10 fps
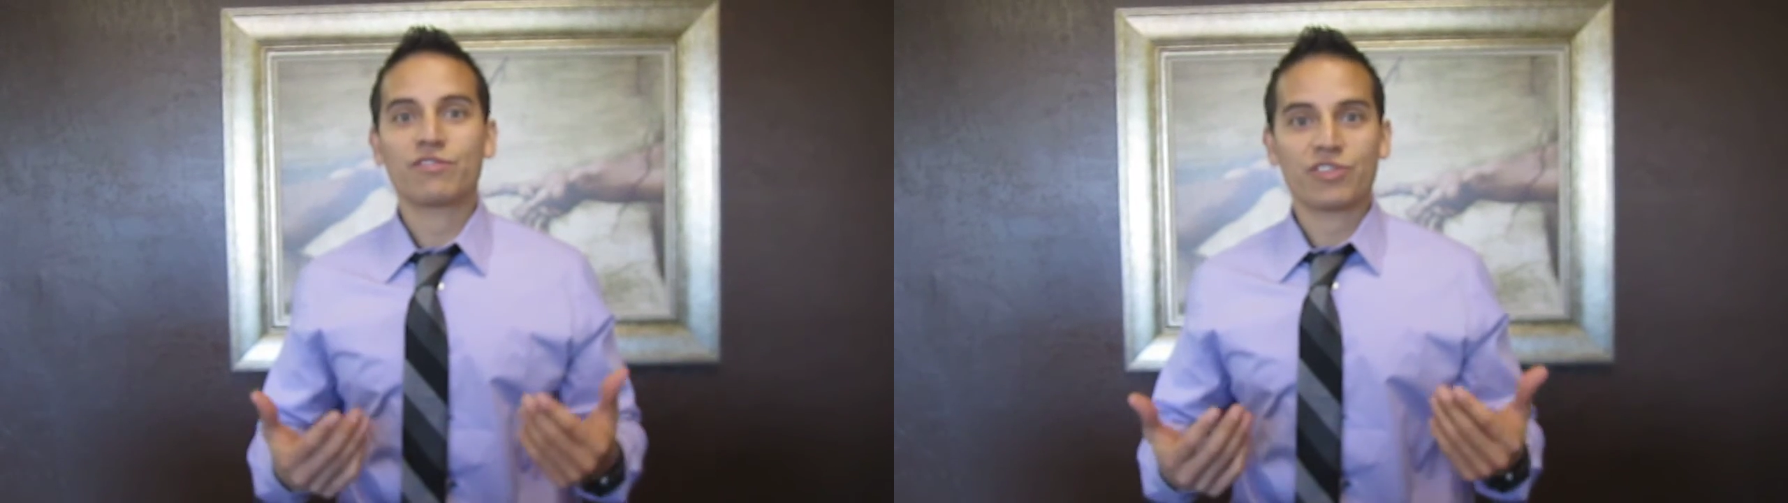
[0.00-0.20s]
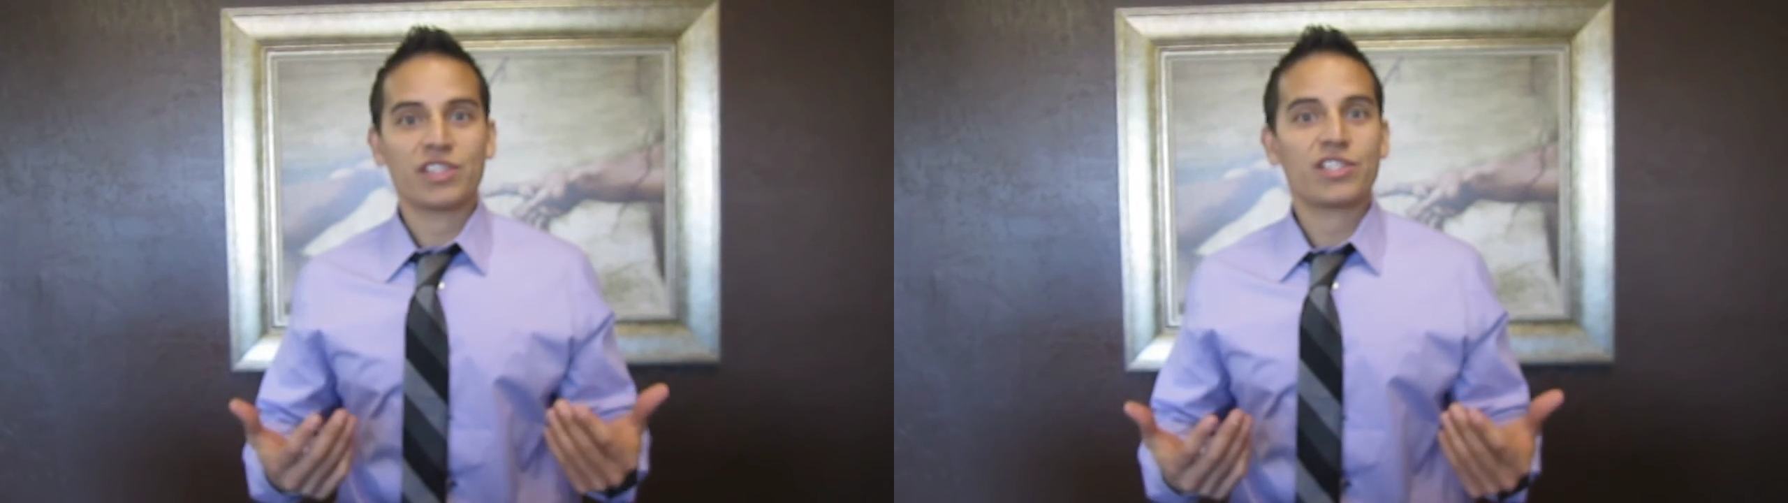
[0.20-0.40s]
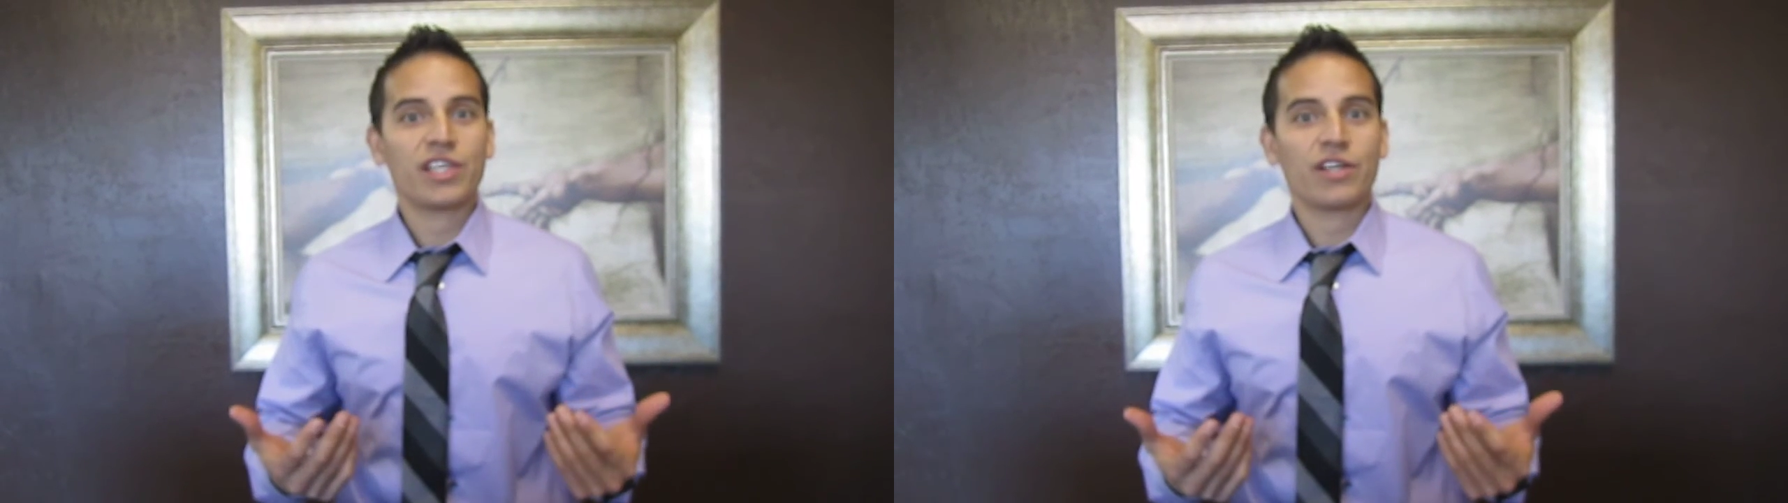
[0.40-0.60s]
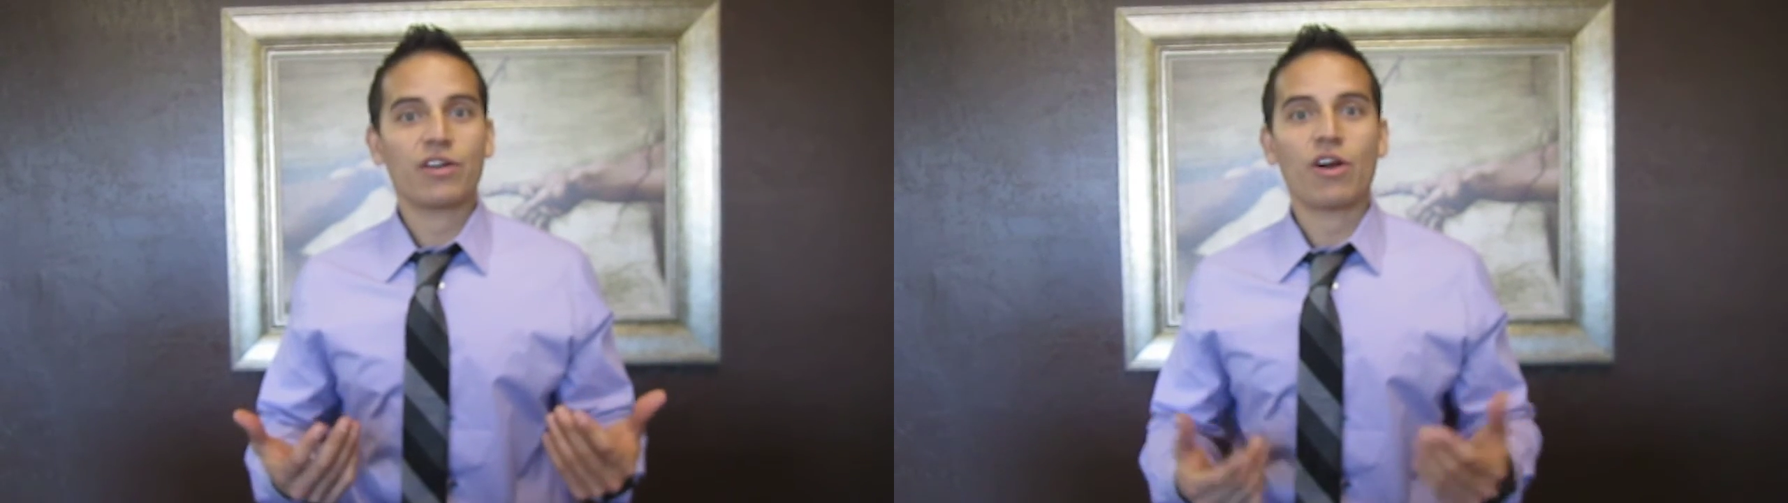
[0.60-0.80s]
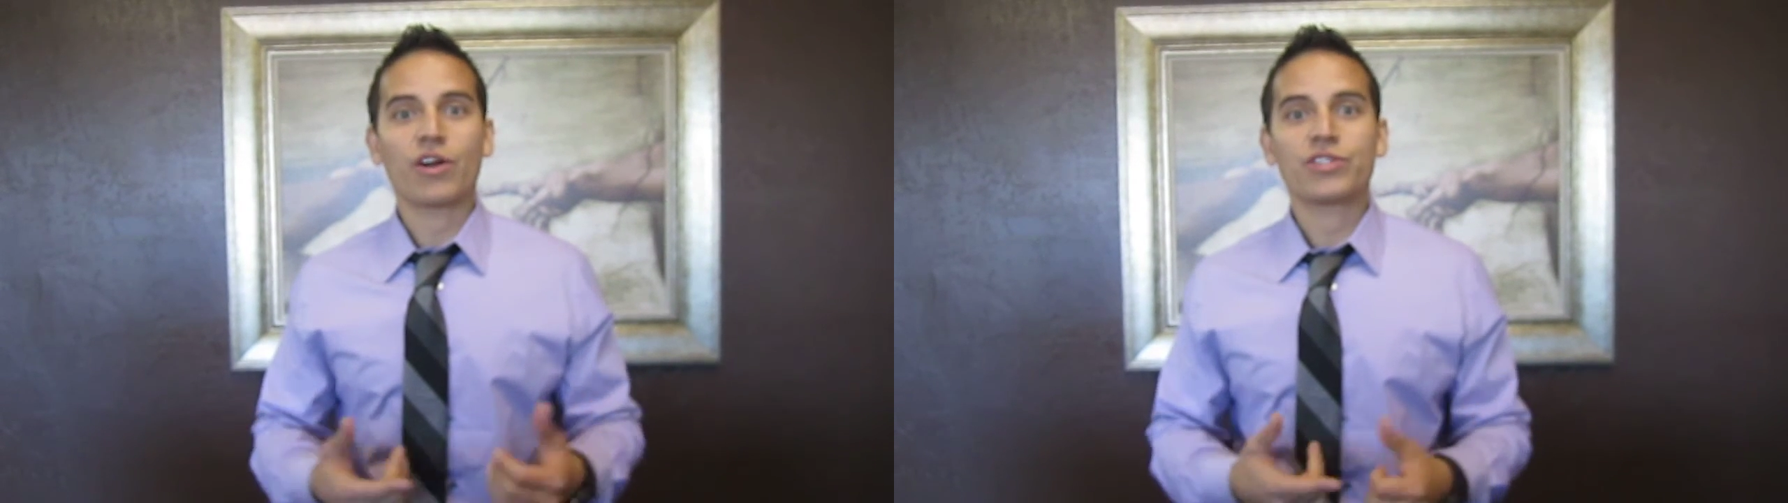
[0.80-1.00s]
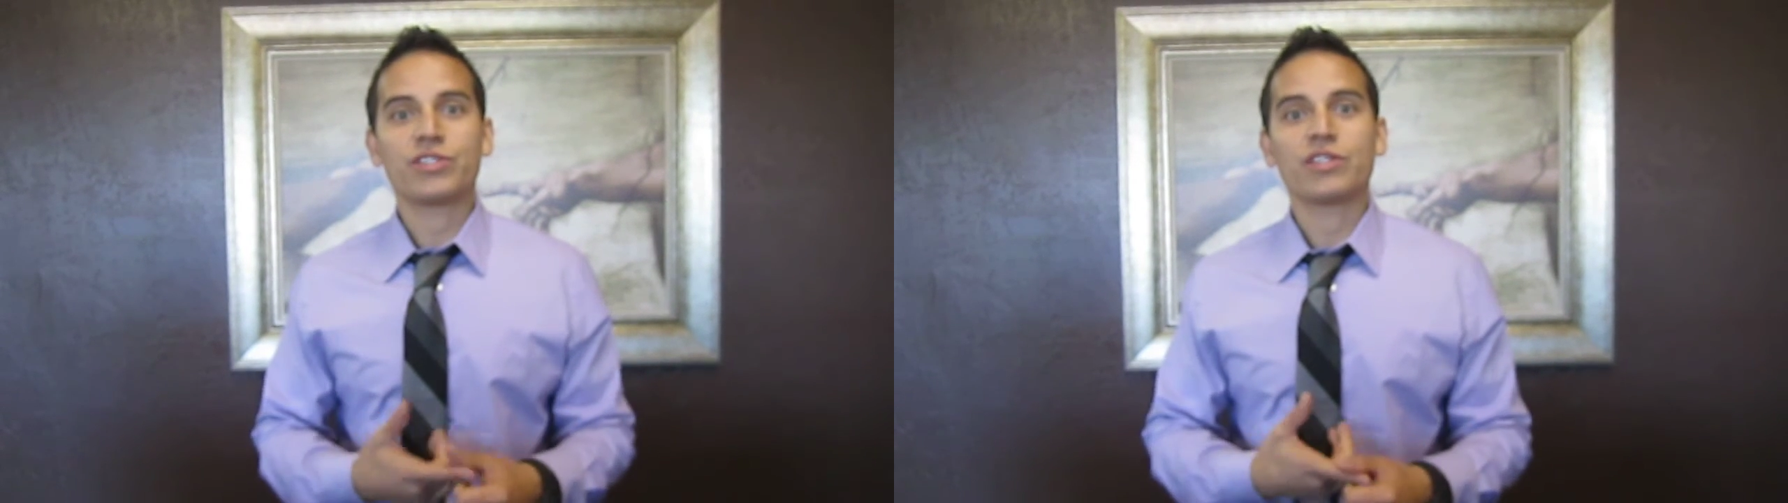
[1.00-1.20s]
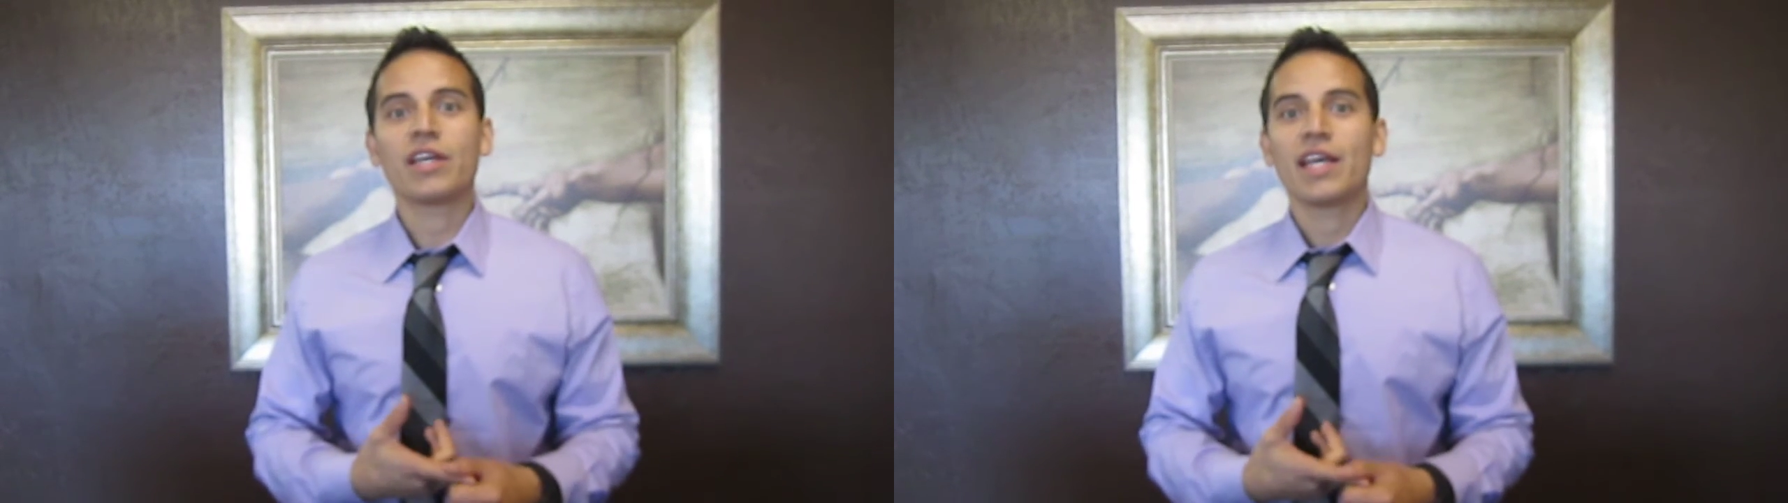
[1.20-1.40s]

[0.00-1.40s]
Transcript: for this year are to